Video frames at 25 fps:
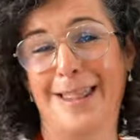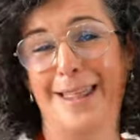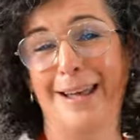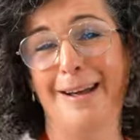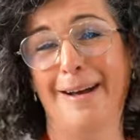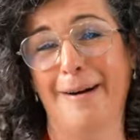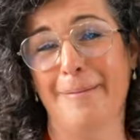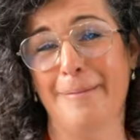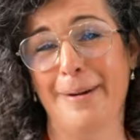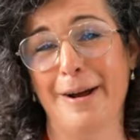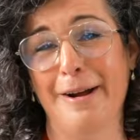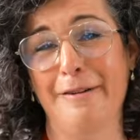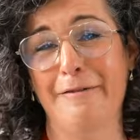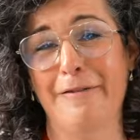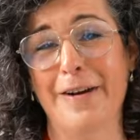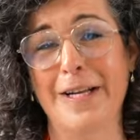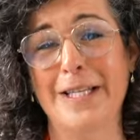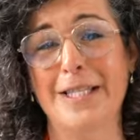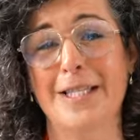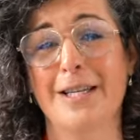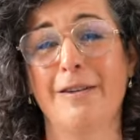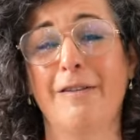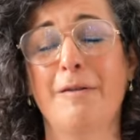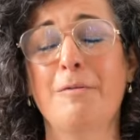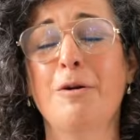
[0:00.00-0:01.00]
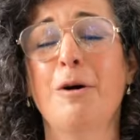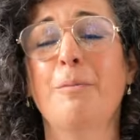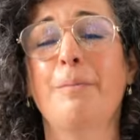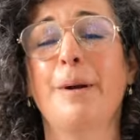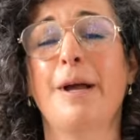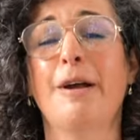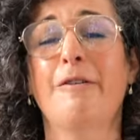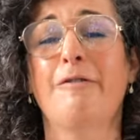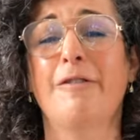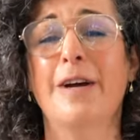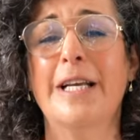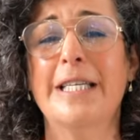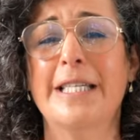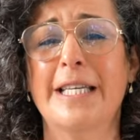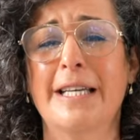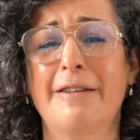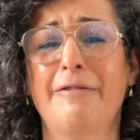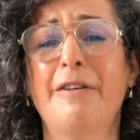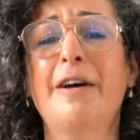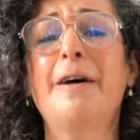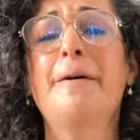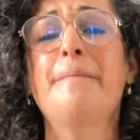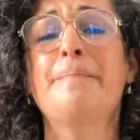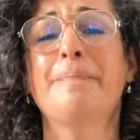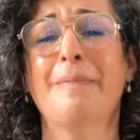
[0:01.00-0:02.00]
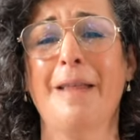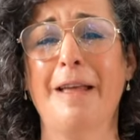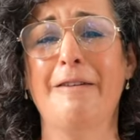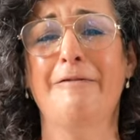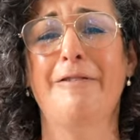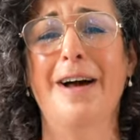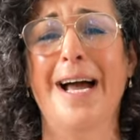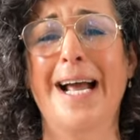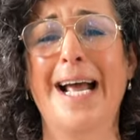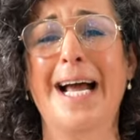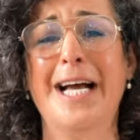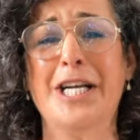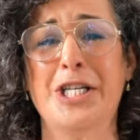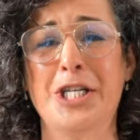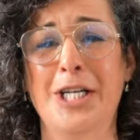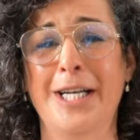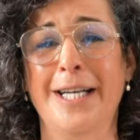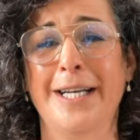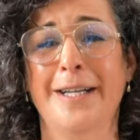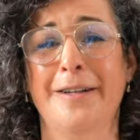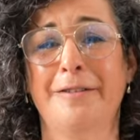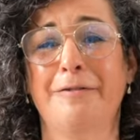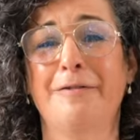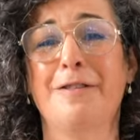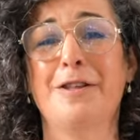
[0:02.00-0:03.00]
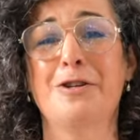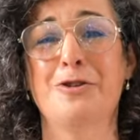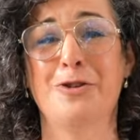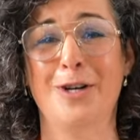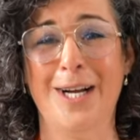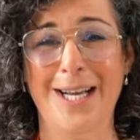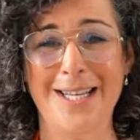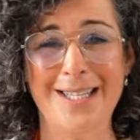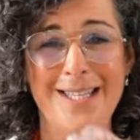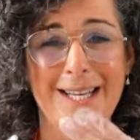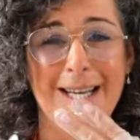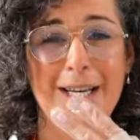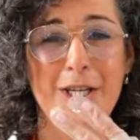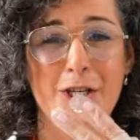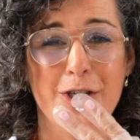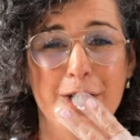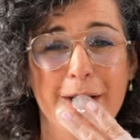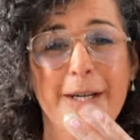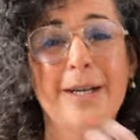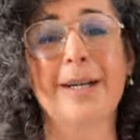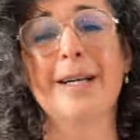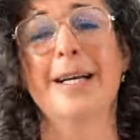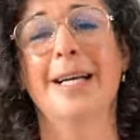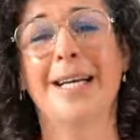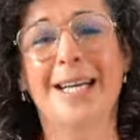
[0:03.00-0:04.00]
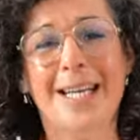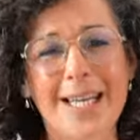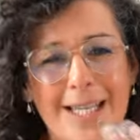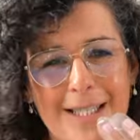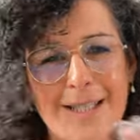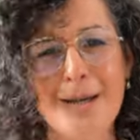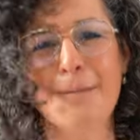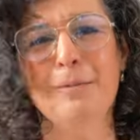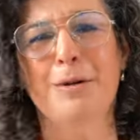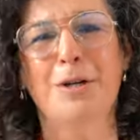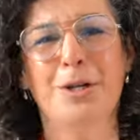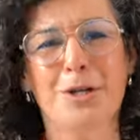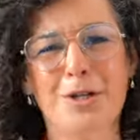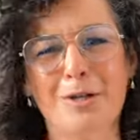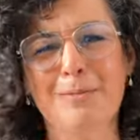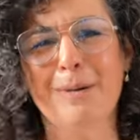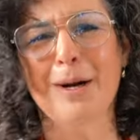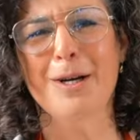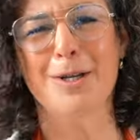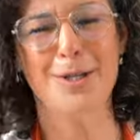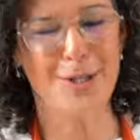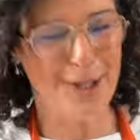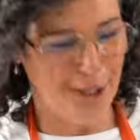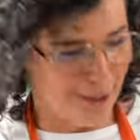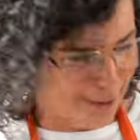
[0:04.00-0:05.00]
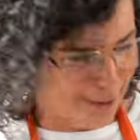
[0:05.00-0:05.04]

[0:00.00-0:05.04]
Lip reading: to think I'm being offensive. I'm not being offensive. Fag Ash Lil, for the translation, is someone who smokes a